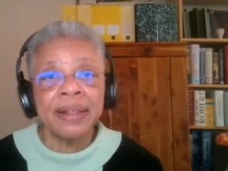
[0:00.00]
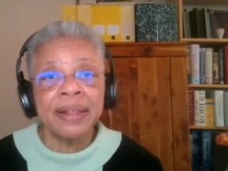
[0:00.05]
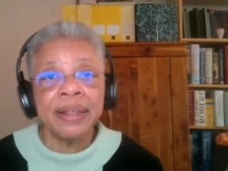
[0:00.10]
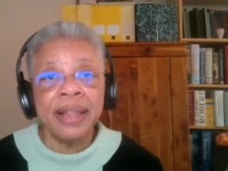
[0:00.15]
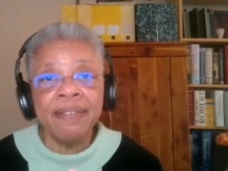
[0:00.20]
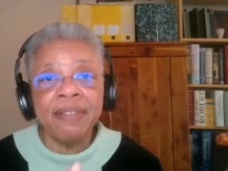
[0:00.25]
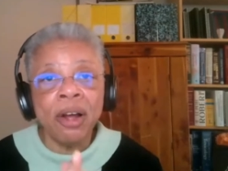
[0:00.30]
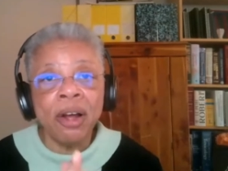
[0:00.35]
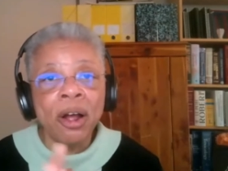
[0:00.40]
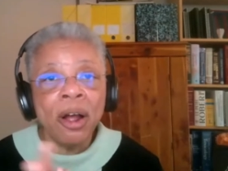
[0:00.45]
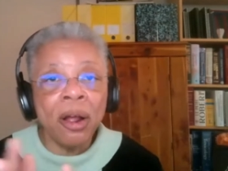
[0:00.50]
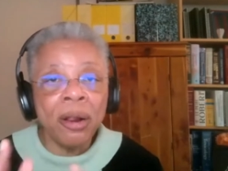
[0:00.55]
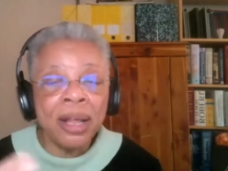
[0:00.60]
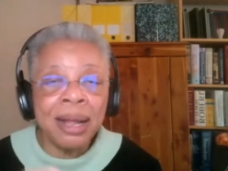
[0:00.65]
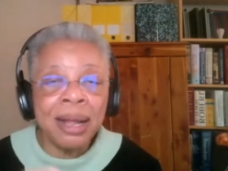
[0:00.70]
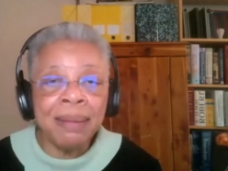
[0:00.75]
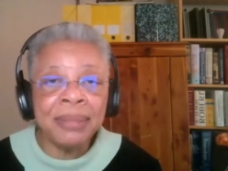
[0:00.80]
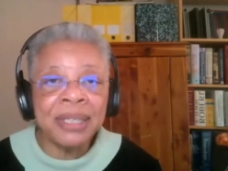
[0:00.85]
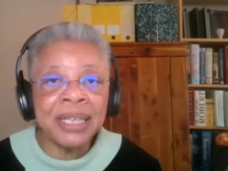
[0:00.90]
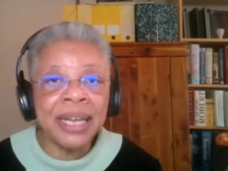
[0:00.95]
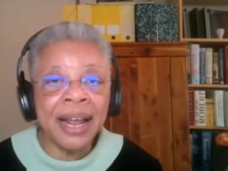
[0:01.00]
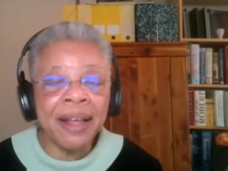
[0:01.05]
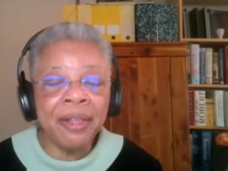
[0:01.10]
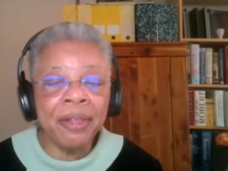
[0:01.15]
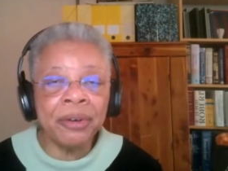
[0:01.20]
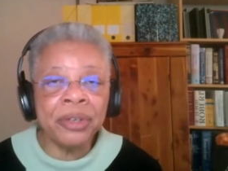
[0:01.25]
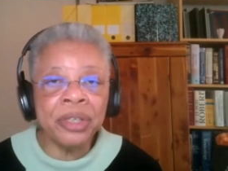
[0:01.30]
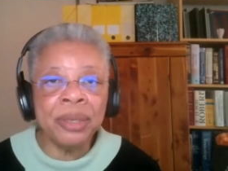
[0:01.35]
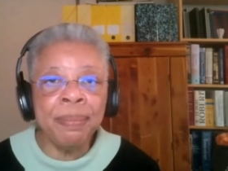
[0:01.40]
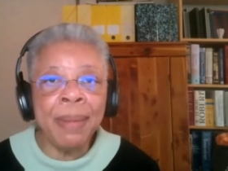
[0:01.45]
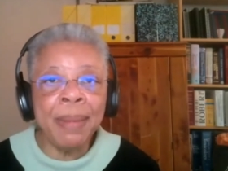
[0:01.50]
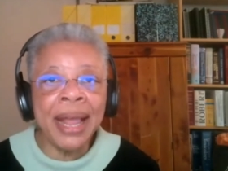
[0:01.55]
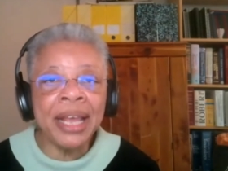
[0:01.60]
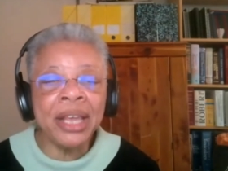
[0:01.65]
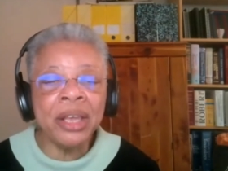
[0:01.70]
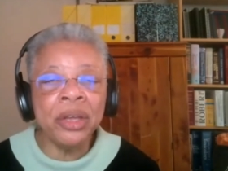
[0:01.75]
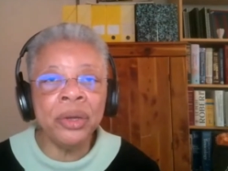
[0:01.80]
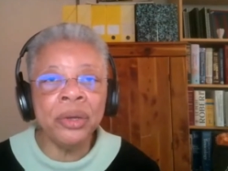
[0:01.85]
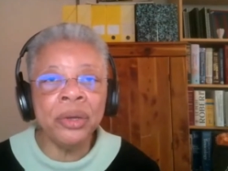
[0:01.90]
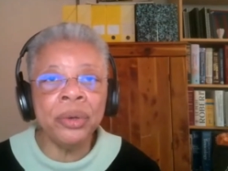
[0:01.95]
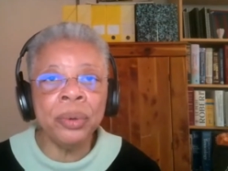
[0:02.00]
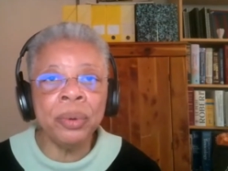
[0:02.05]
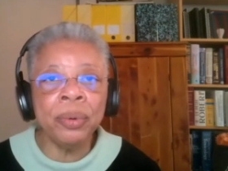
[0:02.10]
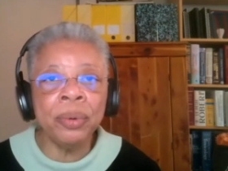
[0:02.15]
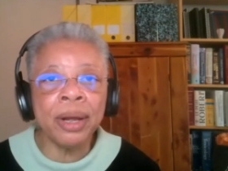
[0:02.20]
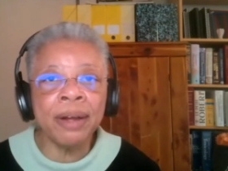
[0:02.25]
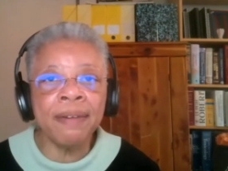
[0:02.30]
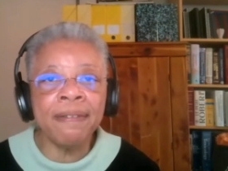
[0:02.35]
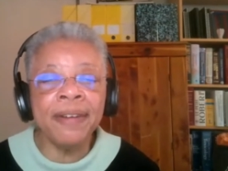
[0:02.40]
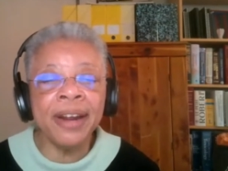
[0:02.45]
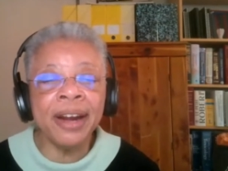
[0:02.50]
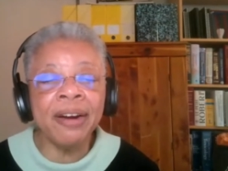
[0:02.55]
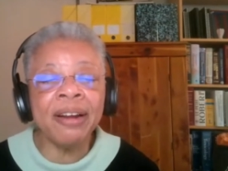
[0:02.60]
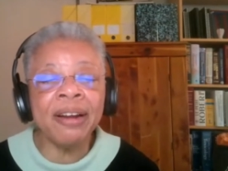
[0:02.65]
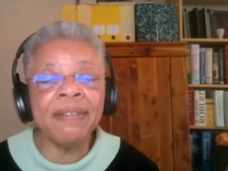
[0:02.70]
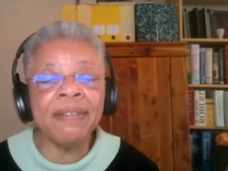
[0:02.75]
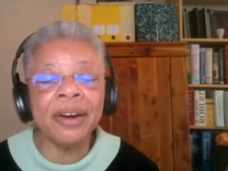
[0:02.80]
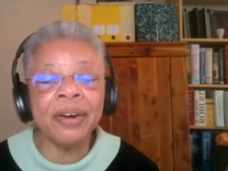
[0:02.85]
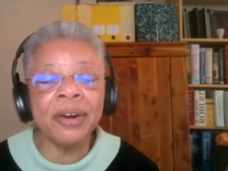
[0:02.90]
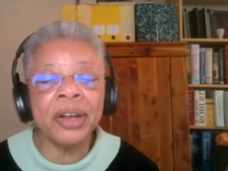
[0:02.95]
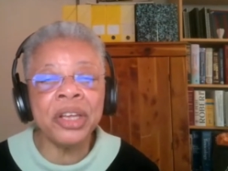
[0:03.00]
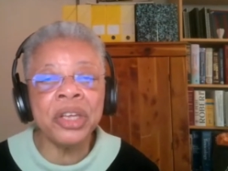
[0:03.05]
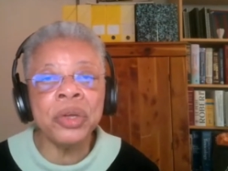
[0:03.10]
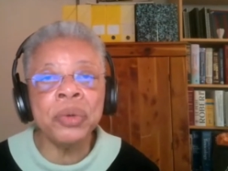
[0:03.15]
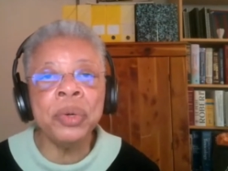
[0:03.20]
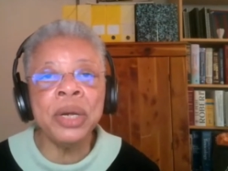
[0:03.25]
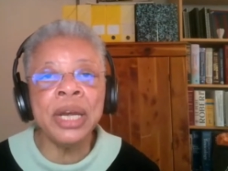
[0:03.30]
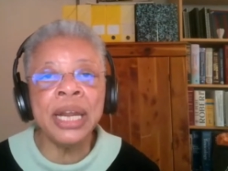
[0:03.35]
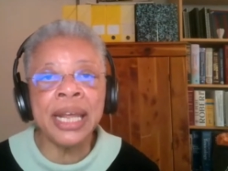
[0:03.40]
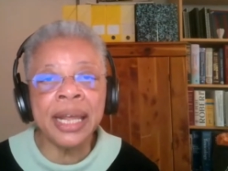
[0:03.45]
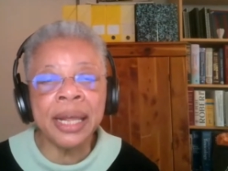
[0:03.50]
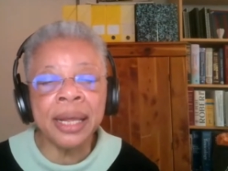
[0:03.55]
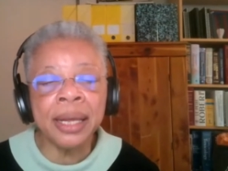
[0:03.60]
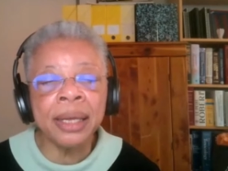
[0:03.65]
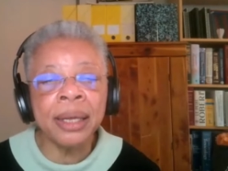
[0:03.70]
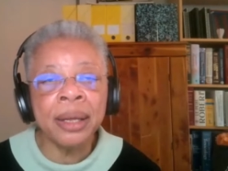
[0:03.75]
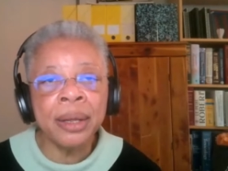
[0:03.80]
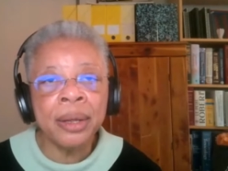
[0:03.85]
They've all come together to make you a very, very unique